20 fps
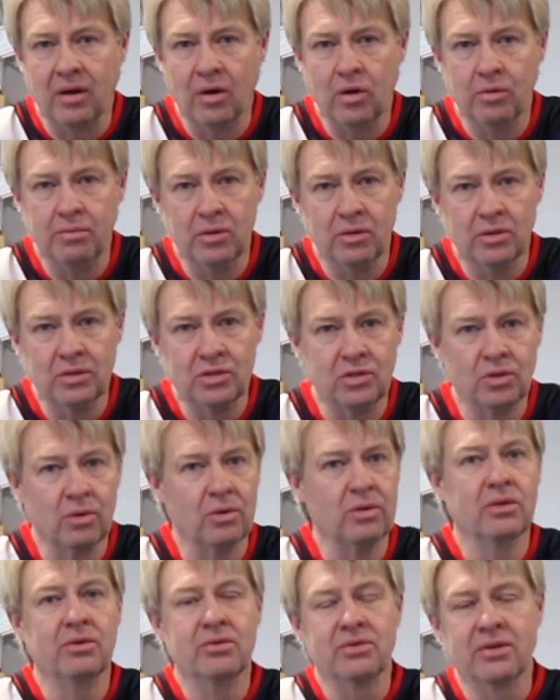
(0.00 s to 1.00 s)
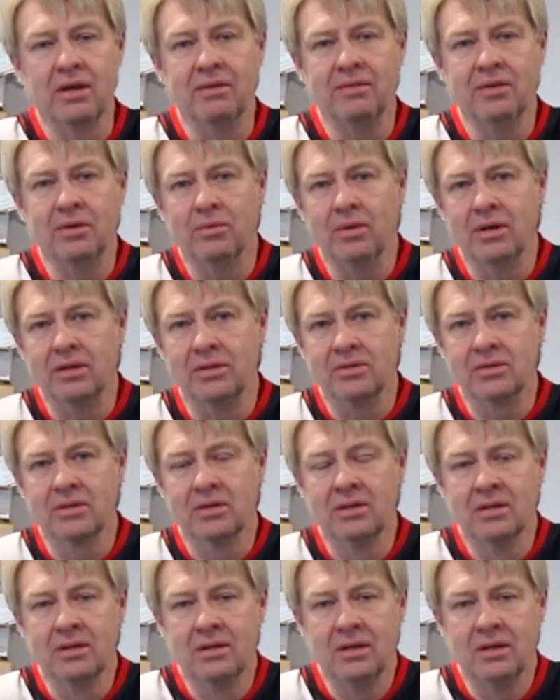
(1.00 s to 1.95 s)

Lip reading: hope you enjoy those AV1s.